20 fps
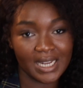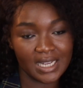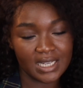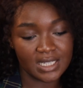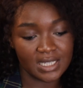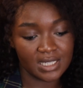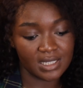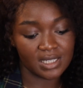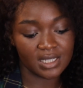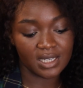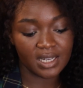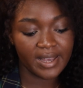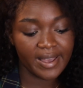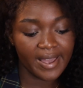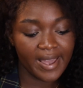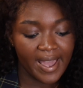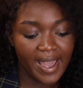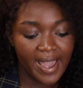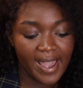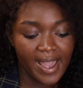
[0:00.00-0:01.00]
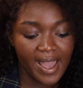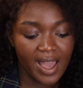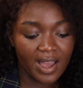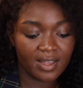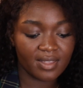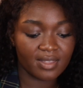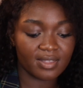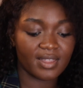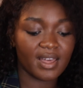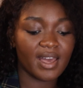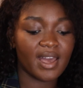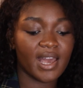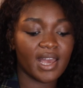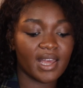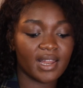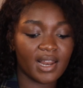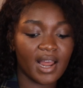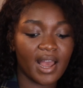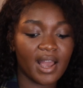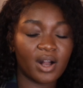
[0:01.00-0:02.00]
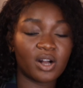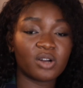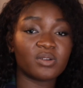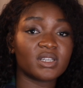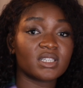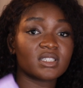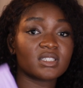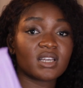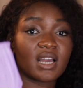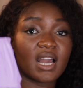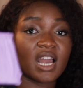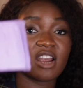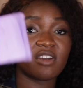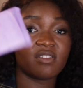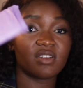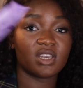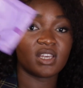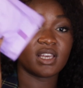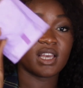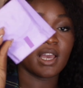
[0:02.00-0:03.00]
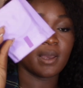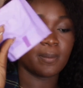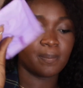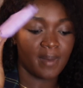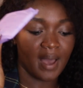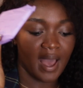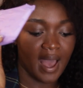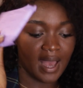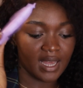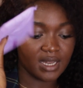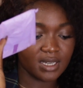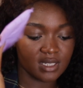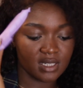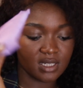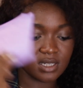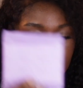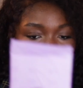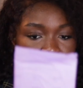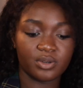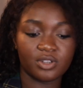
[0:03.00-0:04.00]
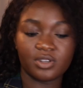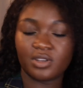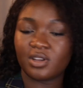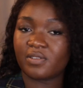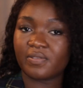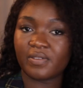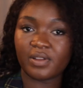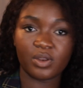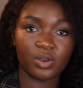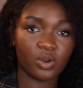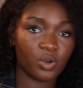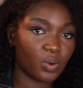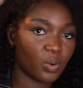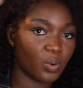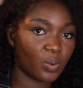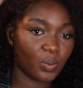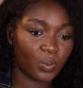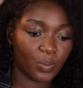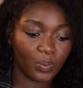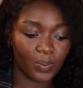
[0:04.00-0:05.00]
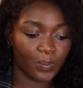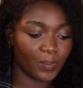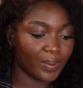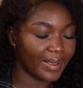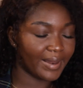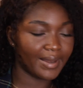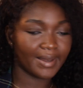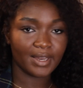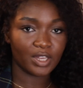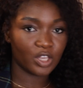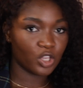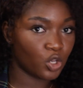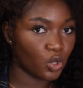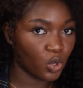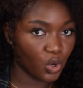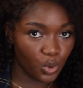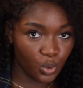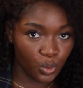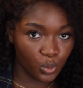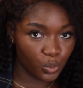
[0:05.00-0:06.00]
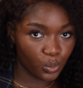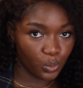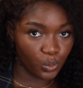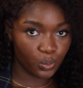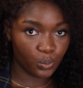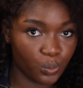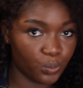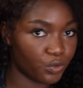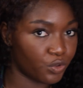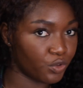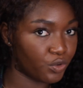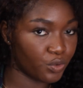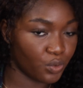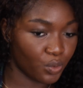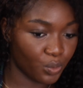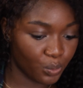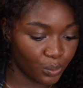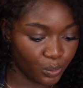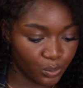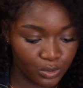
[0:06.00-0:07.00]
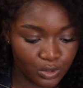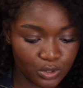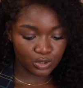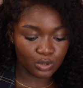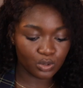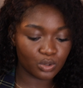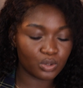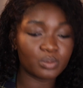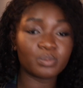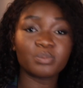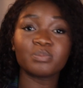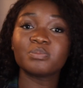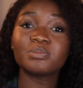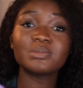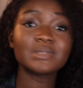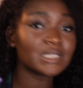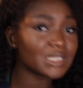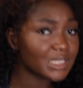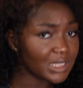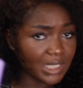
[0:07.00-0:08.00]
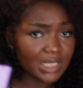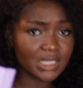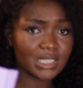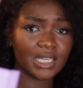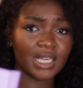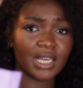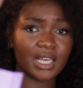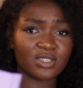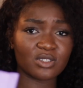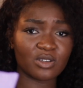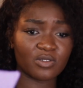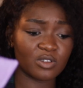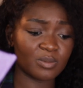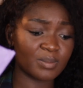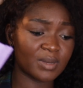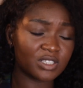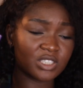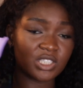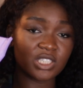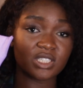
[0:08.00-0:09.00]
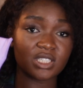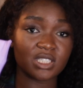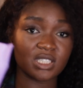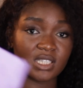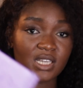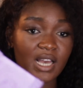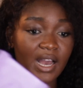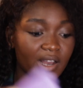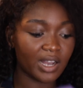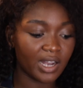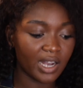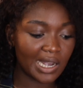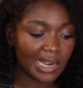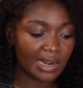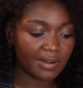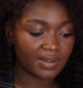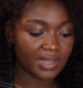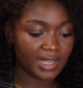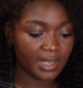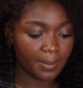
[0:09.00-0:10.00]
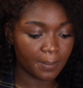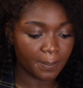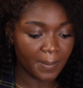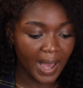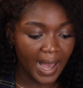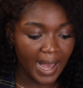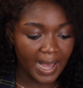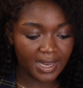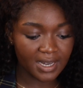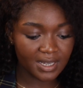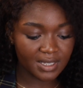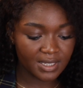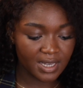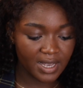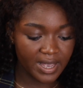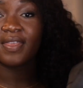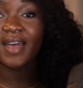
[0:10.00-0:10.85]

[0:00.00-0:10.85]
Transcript: I need it. And then I always carry a pad. You never know when you know. So just in case of emergency, I carry a pad.